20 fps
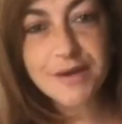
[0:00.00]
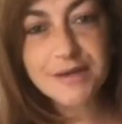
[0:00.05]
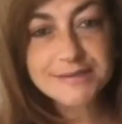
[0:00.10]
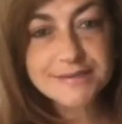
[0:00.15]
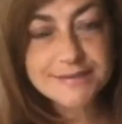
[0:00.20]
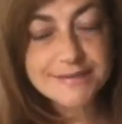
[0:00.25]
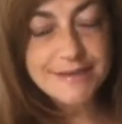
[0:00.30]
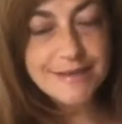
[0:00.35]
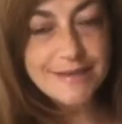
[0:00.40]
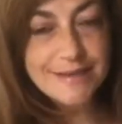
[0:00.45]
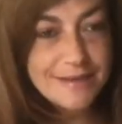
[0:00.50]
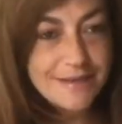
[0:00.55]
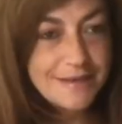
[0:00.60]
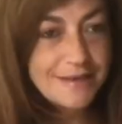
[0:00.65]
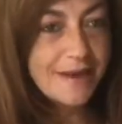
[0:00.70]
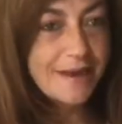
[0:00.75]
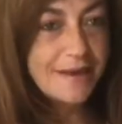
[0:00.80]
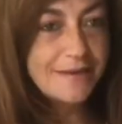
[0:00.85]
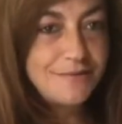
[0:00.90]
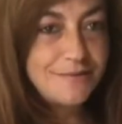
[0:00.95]
silly
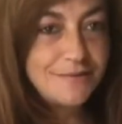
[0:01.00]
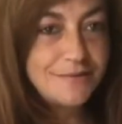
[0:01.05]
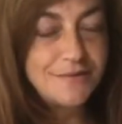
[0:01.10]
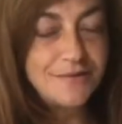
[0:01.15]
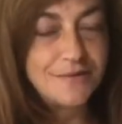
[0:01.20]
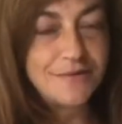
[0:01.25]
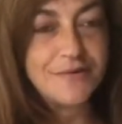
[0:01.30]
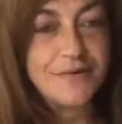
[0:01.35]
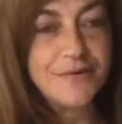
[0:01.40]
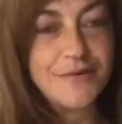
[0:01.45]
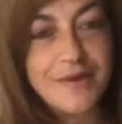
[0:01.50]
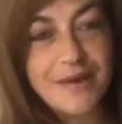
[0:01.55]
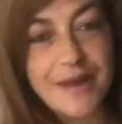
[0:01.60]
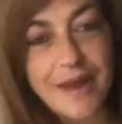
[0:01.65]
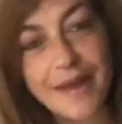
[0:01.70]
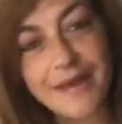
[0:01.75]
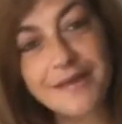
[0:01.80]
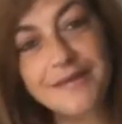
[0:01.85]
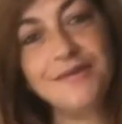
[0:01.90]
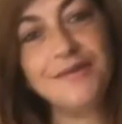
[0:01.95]
and you know it,
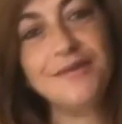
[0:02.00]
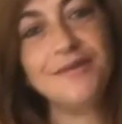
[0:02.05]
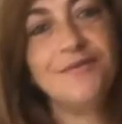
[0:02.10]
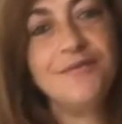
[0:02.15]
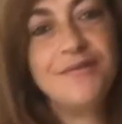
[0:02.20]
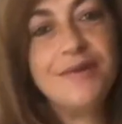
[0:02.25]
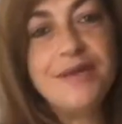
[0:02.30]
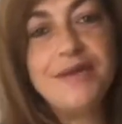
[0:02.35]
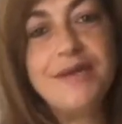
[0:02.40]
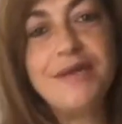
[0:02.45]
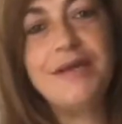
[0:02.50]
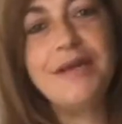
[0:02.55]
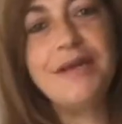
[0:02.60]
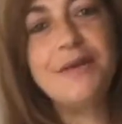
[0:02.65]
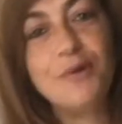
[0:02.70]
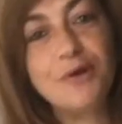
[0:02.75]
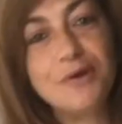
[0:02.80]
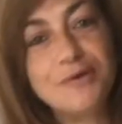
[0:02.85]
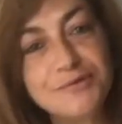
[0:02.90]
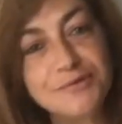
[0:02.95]
and you really
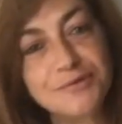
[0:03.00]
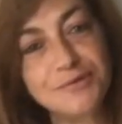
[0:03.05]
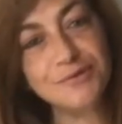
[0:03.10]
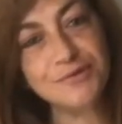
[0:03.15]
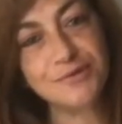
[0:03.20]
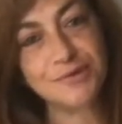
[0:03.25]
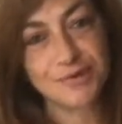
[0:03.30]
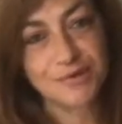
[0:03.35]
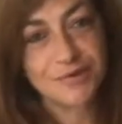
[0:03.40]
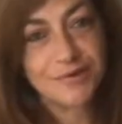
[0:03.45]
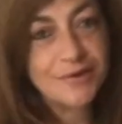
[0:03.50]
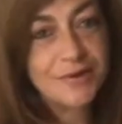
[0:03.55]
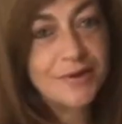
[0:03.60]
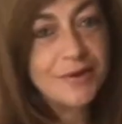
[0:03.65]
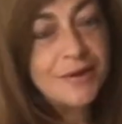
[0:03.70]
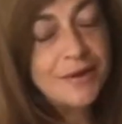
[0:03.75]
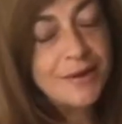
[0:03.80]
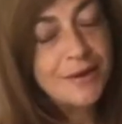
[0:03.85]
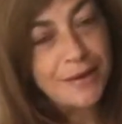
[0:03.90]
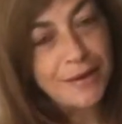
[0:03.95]
want to show it.
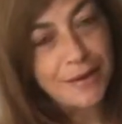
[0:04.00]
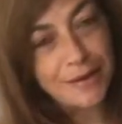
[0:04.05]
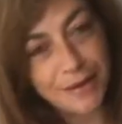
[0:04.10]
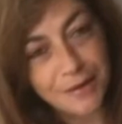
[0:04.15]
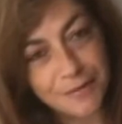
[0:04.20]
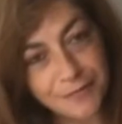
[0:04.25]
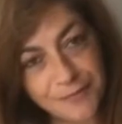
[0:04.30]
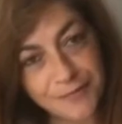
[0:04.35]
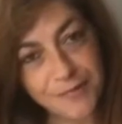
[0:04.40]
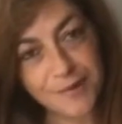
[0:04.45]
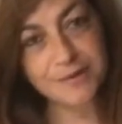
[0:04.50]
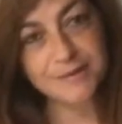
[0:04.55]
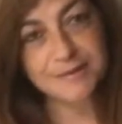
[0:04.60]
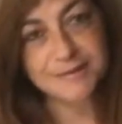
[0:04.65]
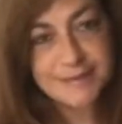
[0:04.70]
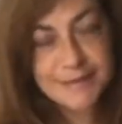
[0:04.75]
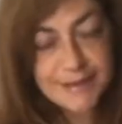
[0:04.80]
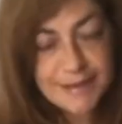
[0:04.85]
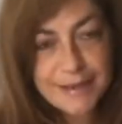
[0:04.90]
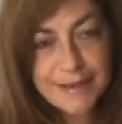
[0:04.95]
If you're
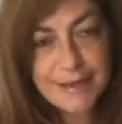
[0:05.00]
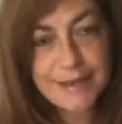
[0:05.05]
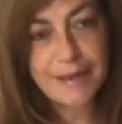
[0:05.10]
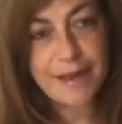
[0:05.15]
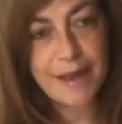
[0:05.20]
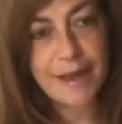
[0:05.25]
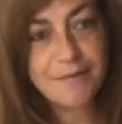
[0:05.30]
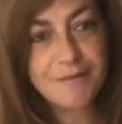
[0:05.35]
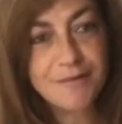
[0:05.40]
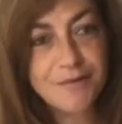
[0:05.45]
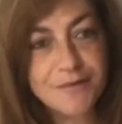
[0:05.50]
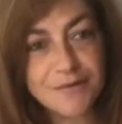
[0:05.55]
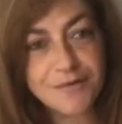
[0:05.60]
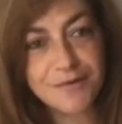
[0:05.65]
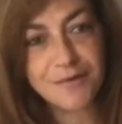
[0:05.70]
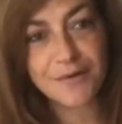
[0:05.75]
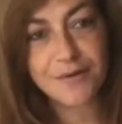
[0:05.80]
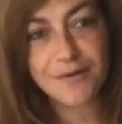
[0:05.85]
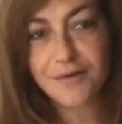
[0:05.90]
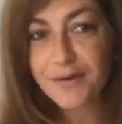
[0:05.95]
silly and you
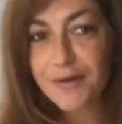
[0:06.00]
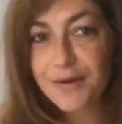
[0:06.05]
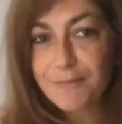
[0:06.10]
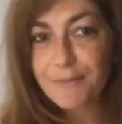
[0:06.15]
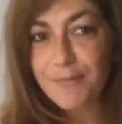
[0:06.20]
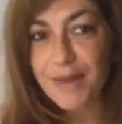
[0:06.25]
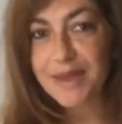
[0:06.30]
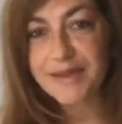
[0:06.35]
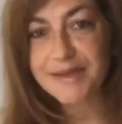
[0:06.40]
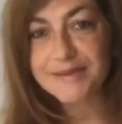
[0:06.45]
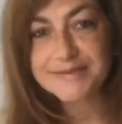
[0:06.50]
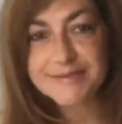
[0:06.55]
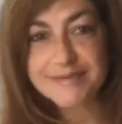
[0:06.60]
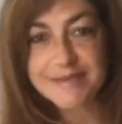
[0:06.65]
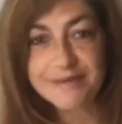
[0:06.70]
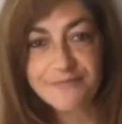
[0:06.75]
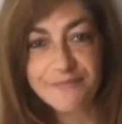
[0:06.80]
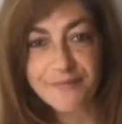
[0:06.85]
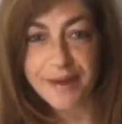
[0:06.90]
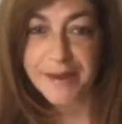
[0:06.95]
know it, make a
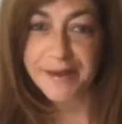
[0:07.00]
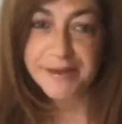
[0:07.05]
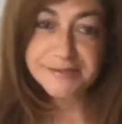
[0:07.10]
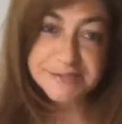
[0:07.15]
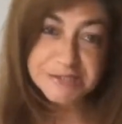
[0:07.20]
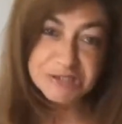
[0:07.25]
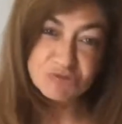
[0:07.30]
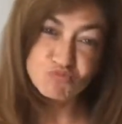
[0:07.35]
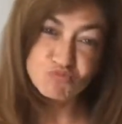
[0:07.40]
silly face.